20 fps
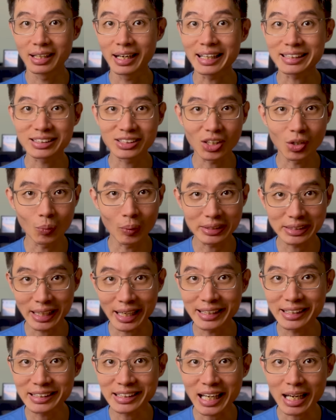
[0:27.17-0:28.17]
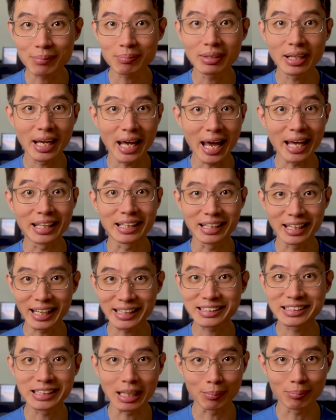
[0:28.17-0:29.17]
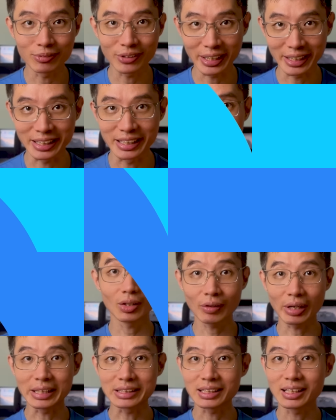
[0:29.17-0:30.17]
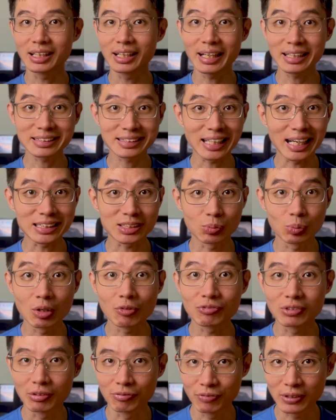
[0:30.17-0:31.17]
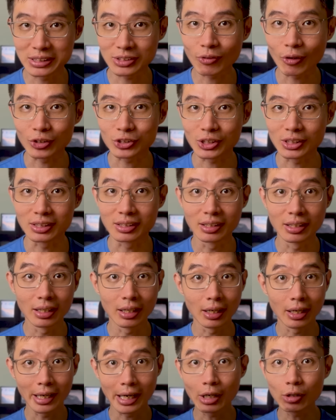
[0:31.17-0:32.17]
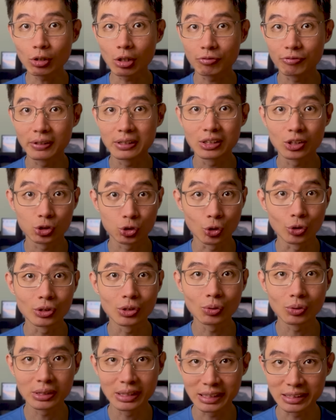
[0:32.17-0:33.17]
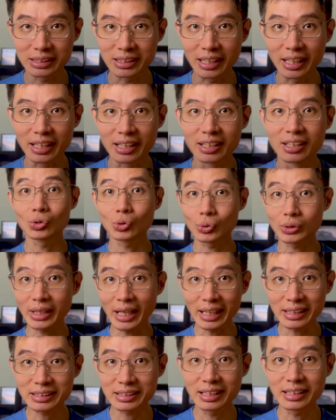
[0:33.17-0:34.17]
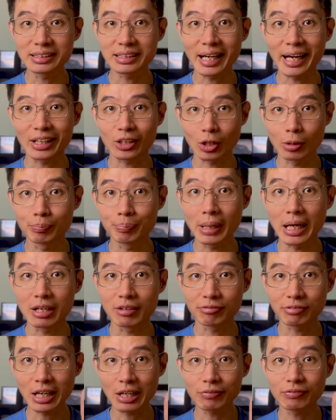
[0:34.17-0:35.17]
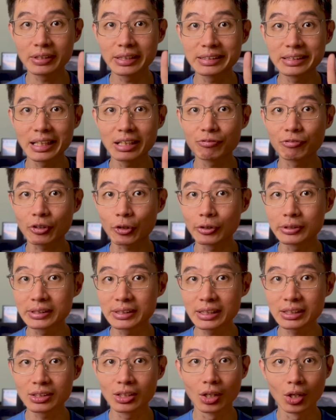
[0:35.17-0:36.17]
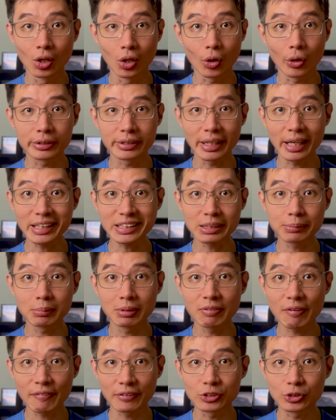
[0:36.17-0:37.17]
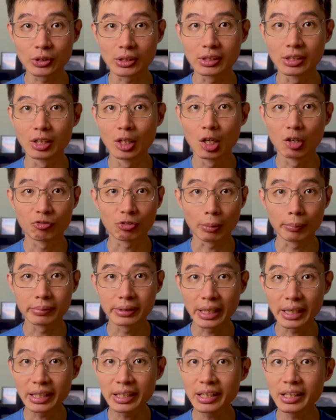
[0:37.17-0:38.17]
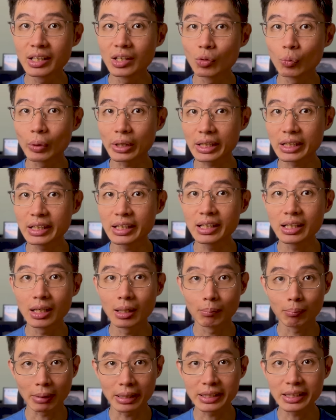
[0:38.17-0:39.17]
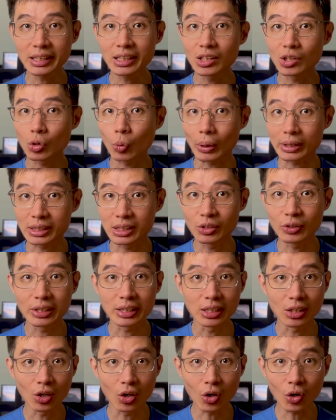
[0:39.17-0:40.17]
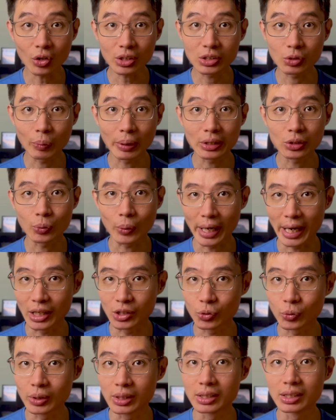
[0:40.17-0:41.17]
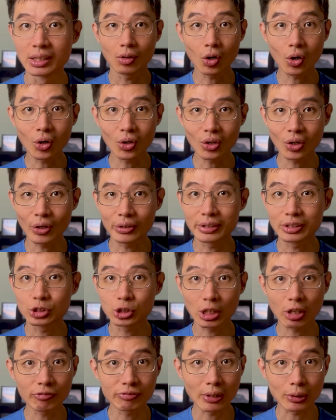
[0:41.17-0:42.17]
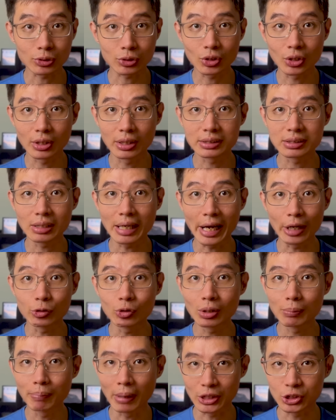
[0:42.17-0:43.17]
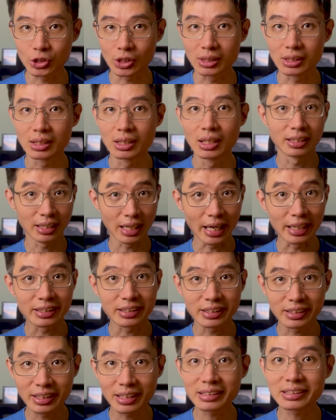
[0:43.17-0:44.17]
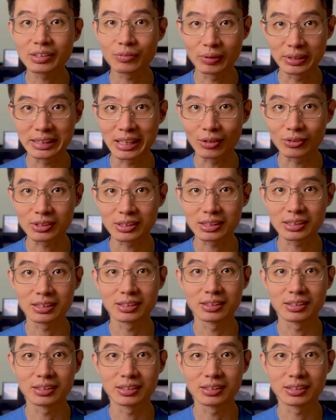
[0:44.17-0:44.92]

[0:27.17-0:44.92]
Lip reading: Let's not waste any time and let's jump right in. Alright, let's start with the first question. How often should you DCA? To test this, I compared 5 DCA frequencies on the S&P 500 from daily, weekly, monthly, quarterly, all the way to annual, all on the $12,000 annual budget. And here's the results.